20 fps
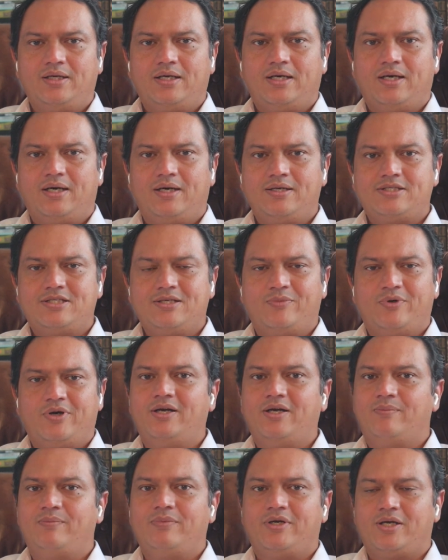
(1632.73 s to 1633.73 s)
some
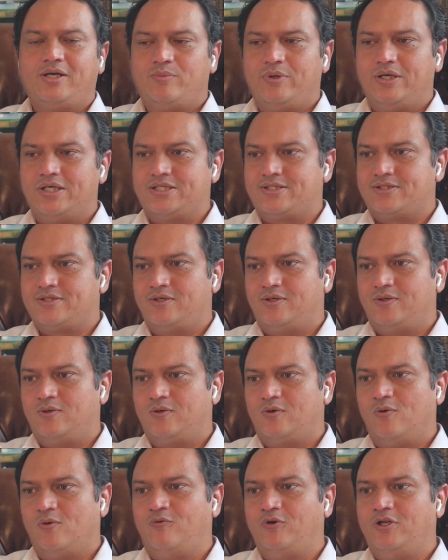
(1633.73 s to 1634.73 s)
random tidbits. So
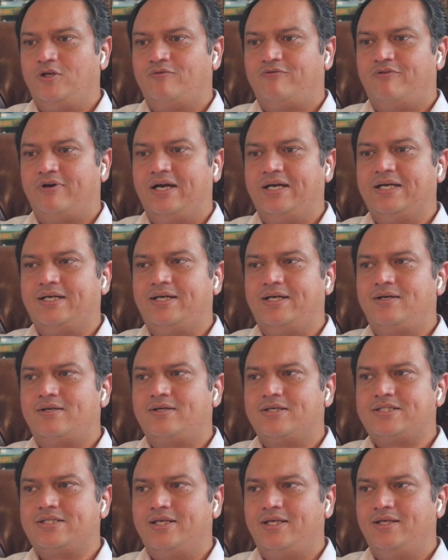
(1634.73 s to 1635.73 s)
hopefully you find it
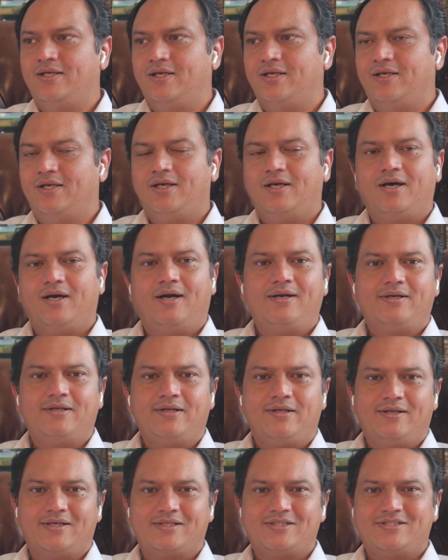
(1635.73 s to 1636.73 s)
interesting.
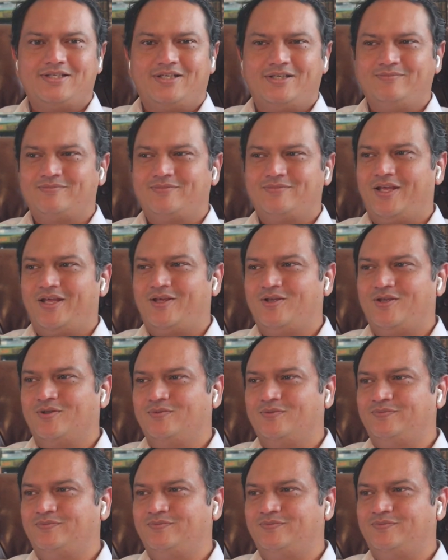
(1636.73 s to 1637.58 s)
Until next time. Thank you.